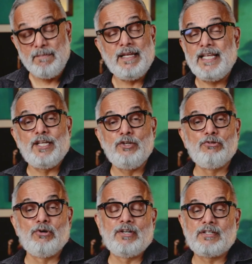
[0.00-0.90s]
Meaning you
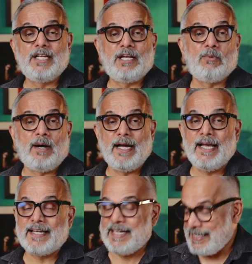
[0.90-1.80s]
don't
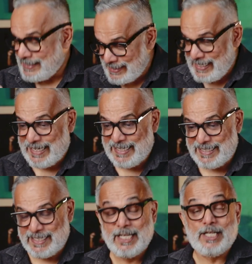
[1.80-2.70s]
require a
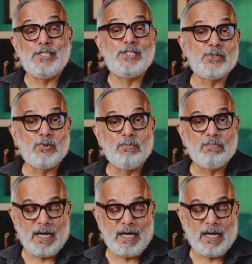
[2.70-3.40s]
second zoom